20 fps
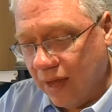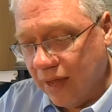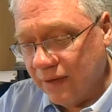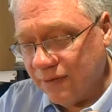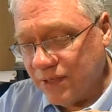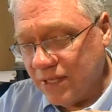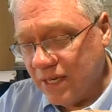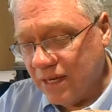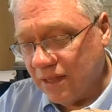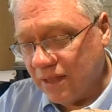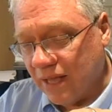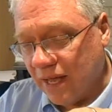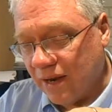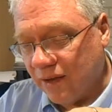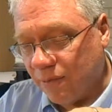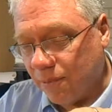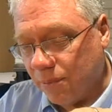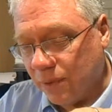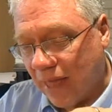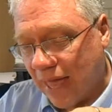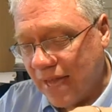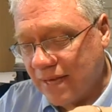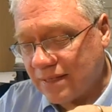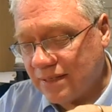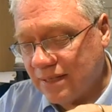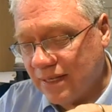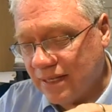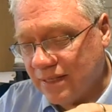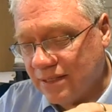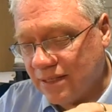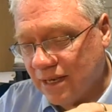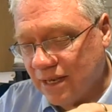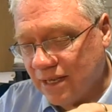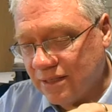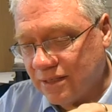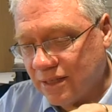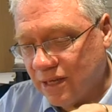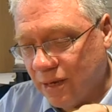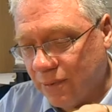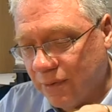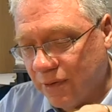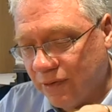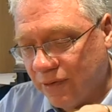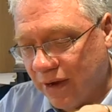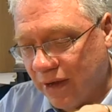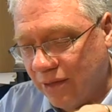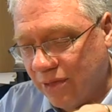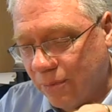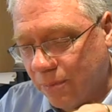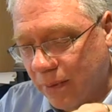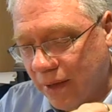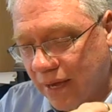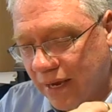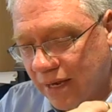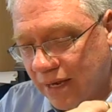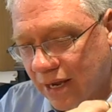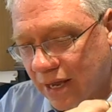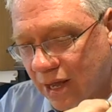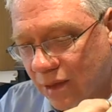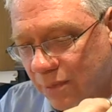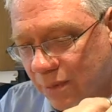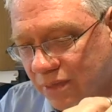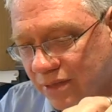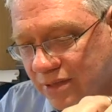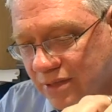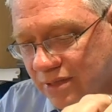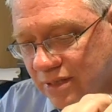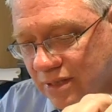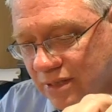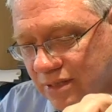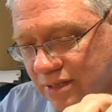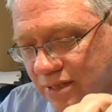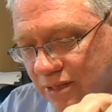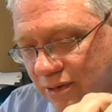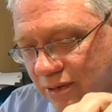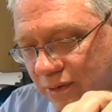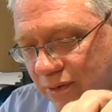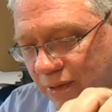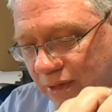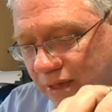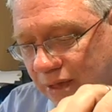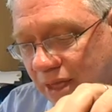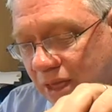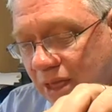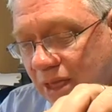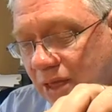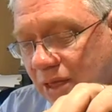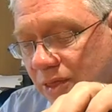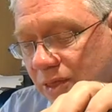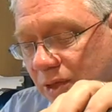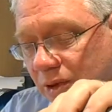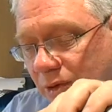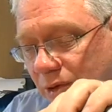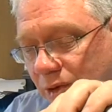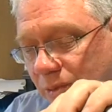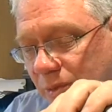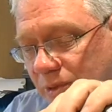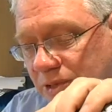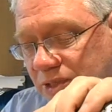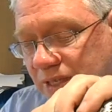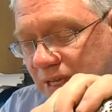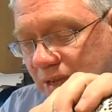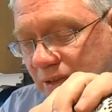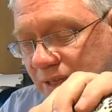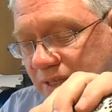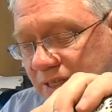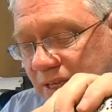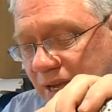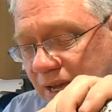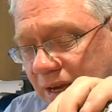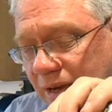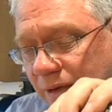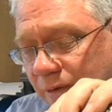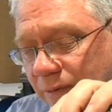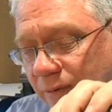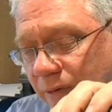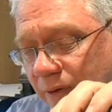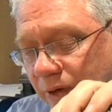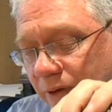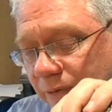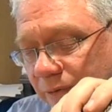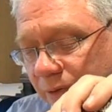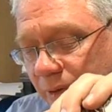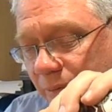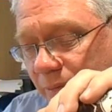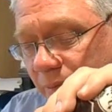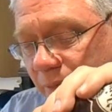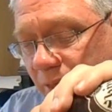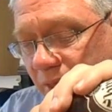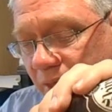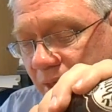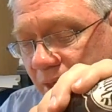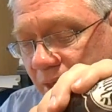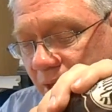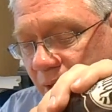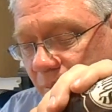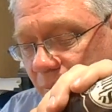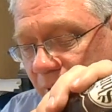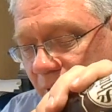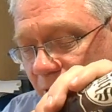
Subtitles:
I have seen a lot of black saisons coming around the pike now, but this is still the normal style. It's kind of from the